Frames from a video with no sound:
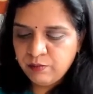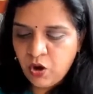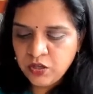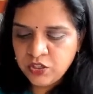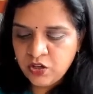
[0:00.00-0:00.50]

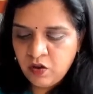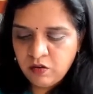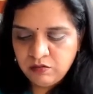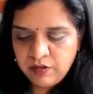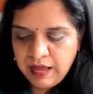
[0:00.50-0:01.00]

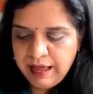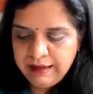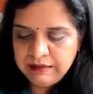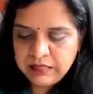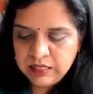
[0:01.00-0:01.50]
Bonzo.
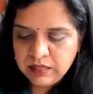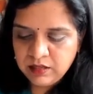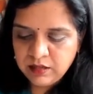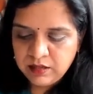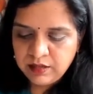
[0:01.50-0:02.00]

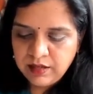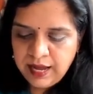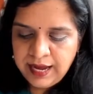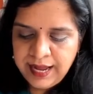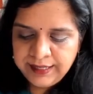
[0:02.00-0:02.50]
Nice.
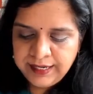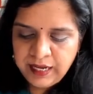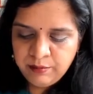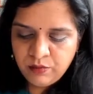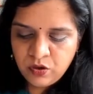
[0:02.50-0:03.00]
I like the
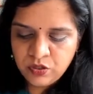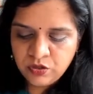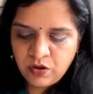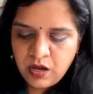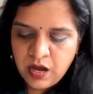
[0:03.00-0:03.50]
name
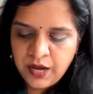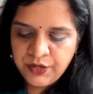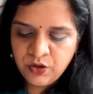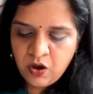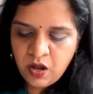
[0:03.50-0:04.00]
Bonzo.
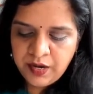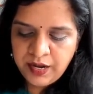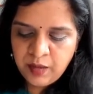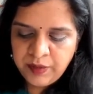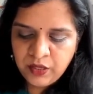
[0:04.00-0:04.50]
Are you all
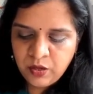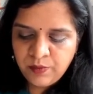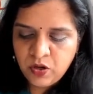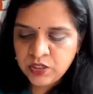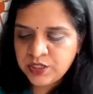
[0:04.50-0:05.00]
naming your
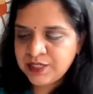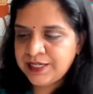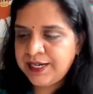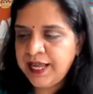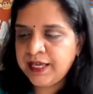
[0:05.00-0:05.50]

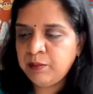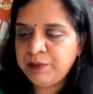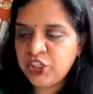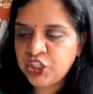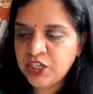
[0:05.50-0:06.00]
monsters and
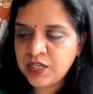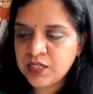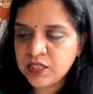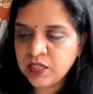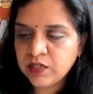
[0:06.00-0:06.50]
taking
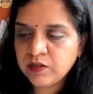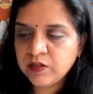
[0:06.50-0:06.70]
pictures?